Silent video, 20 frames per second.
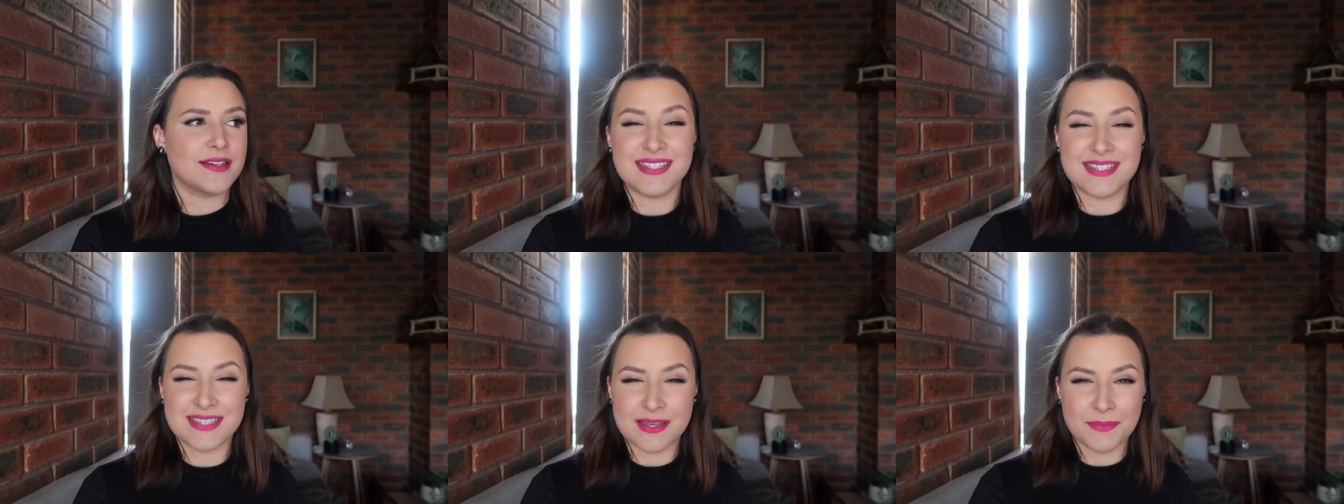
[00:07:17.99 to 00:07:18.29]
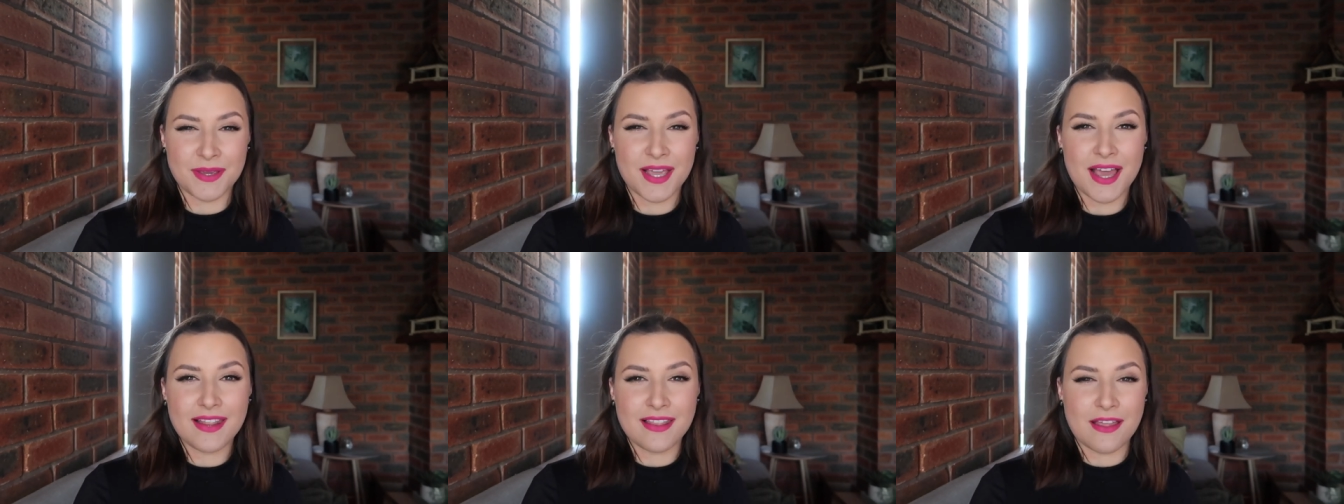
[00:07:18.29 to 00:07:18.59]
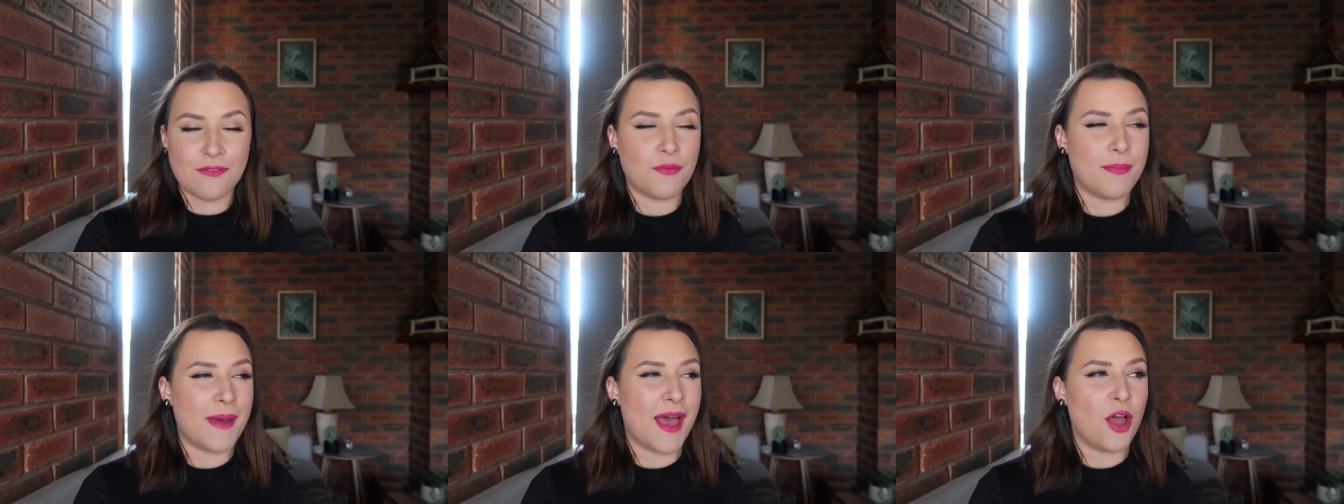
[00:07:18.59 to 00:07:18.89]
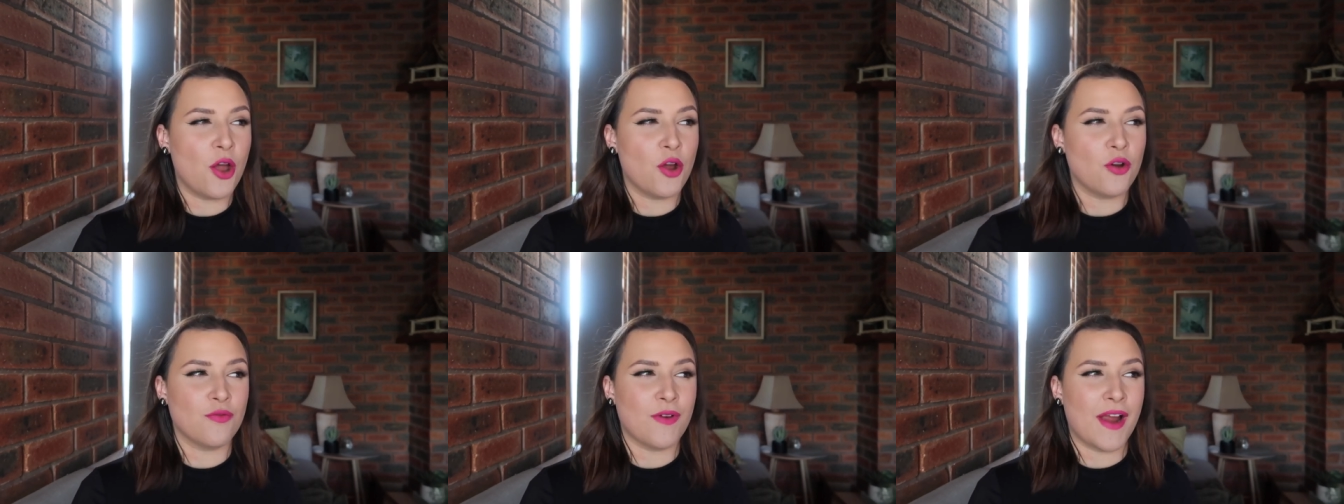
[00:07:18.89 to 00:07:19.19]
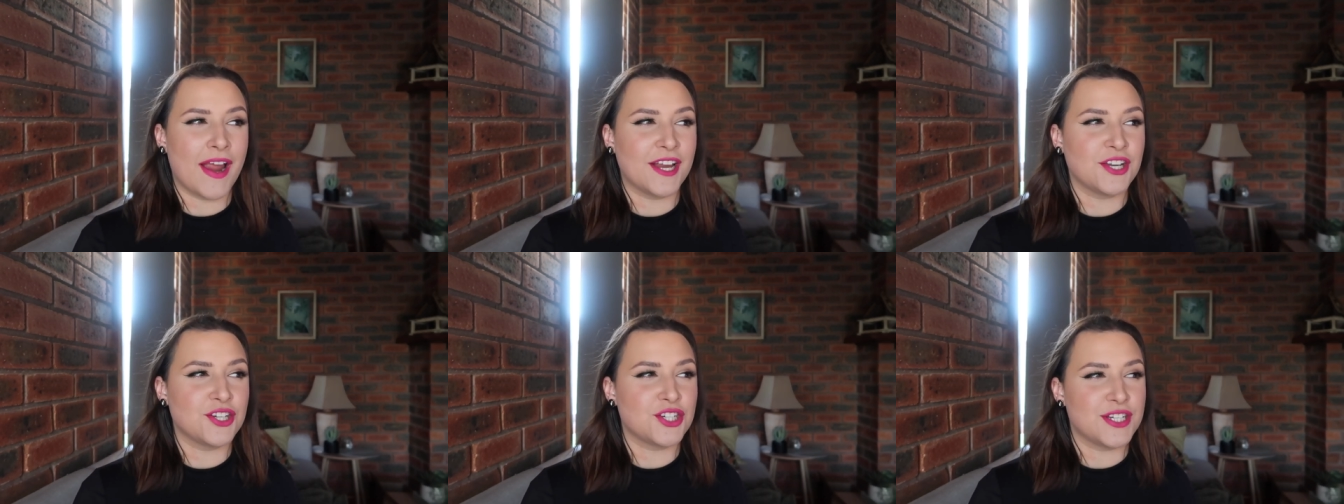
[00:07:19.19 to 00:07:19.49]
It's something I love about her
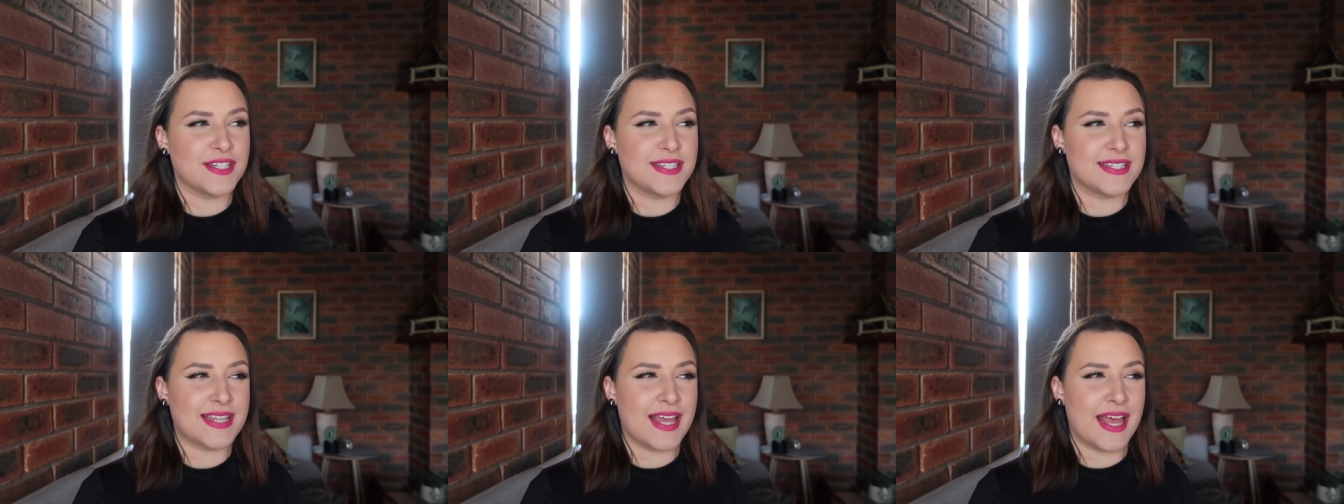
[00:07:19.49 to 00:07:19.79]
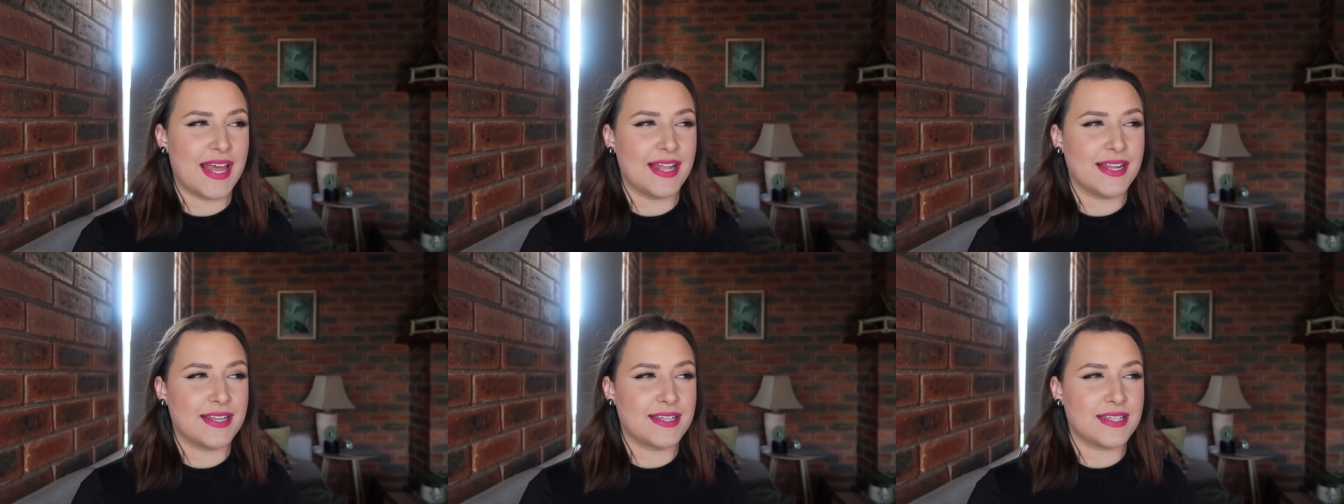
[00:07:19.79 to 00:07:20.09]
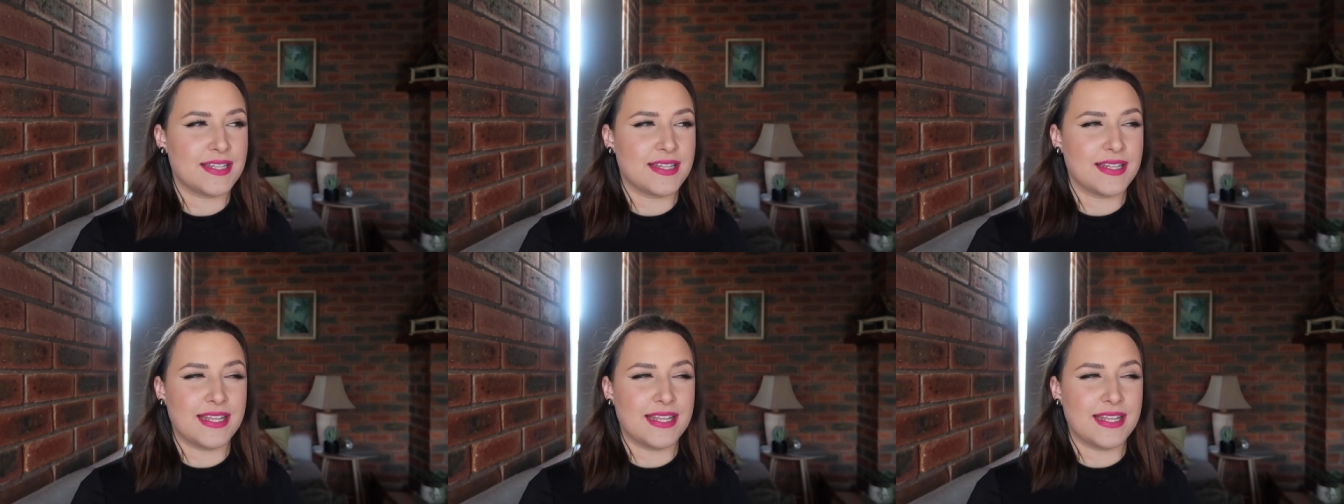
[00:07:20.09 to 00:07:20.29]
range is that